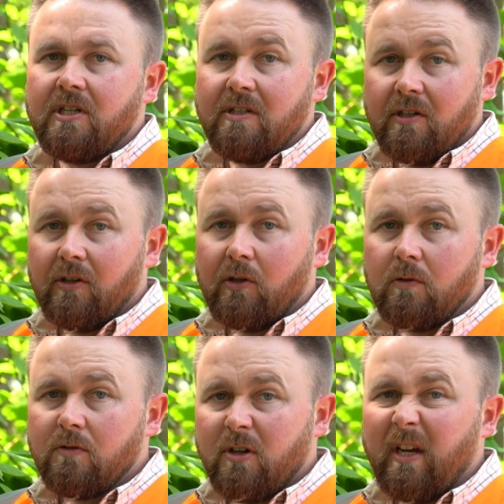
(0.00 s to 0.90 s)
into the
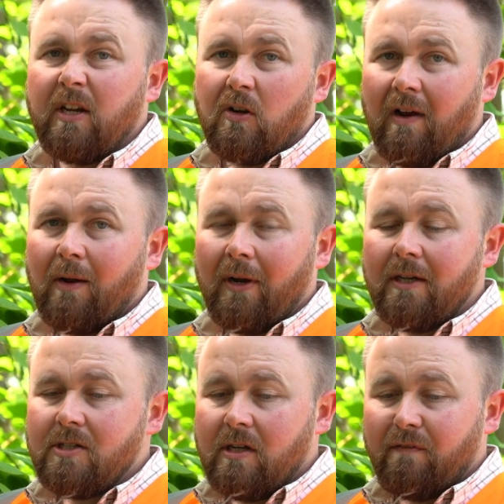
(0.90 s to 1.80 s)
country in around
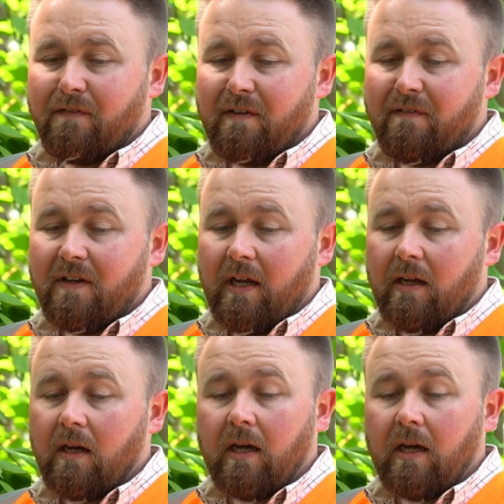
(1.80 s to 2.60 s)
1850,